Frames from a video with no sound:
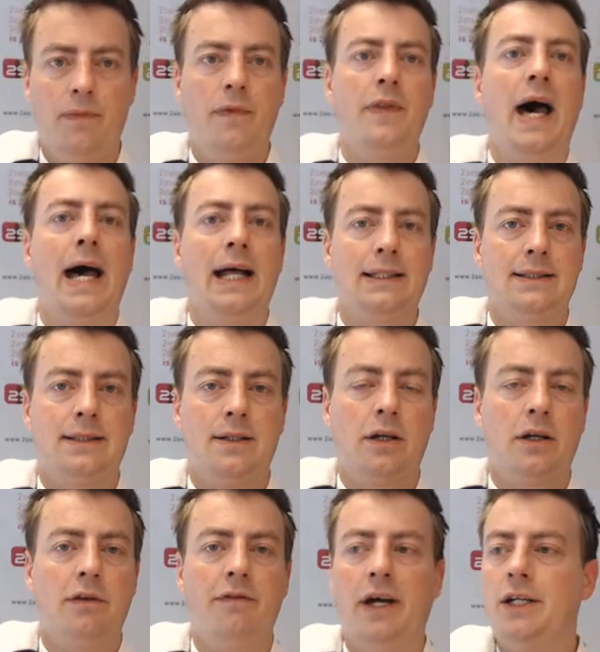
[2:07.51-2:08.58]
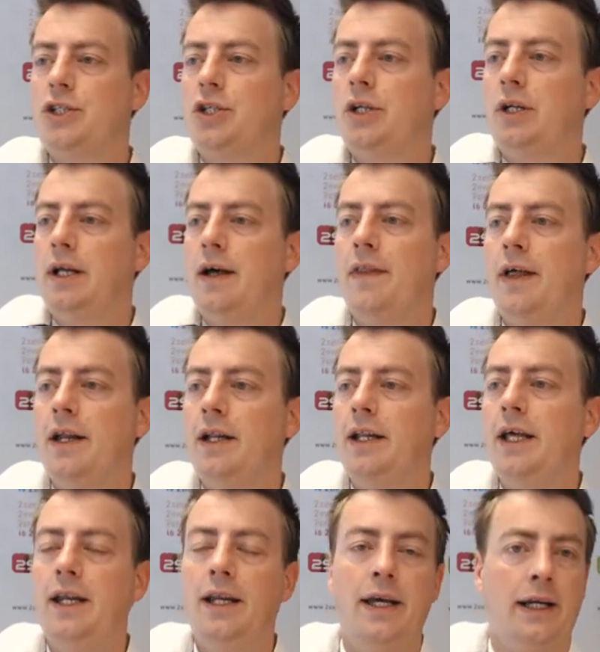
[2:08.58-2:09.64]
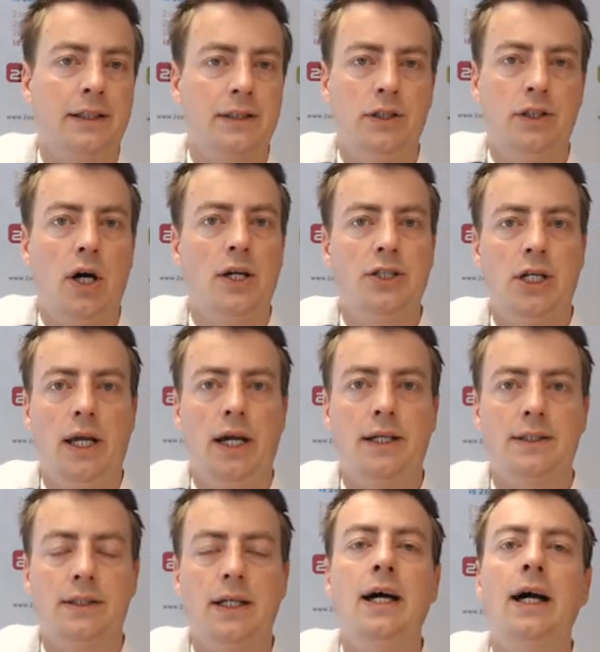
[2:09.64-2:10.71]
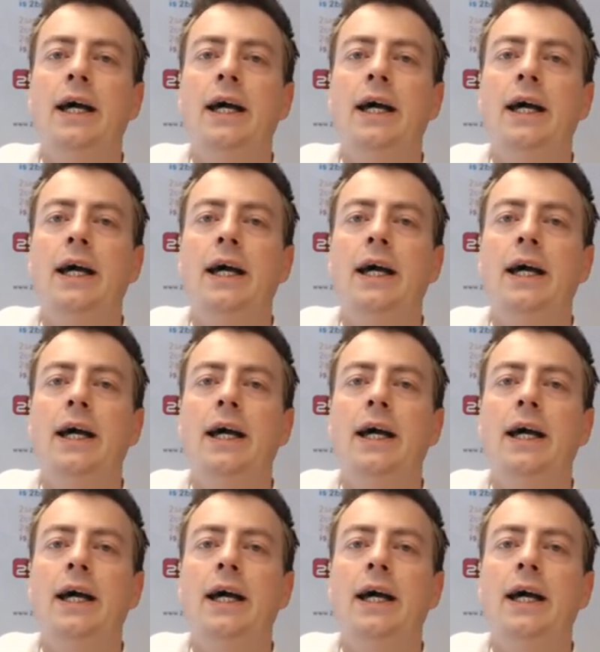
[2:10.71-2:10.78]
That's the convention. And then an index.js.